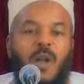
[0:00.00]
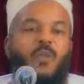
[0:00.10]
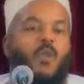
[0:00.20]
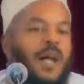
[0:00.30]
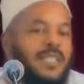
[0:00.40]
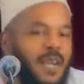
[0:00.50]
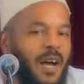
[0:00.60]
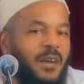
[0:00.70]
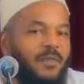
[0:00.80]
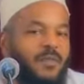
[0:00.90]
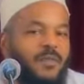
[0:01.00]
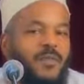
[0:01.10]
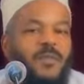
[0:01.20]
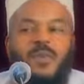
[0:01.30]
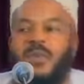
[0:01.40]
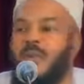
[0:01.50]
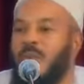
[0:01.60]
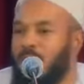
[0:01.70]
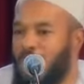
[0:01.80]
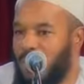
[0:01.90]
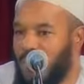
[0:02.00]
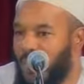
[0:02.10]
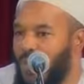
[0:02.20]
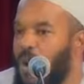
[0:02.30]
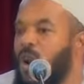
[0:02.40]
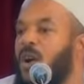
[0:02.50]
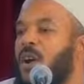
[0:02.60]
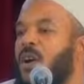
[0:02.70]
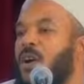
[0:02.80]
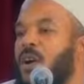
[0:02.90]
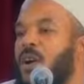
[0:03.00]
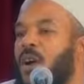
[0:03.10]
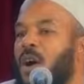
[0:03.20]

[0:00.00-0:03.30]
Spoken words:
well, what of the work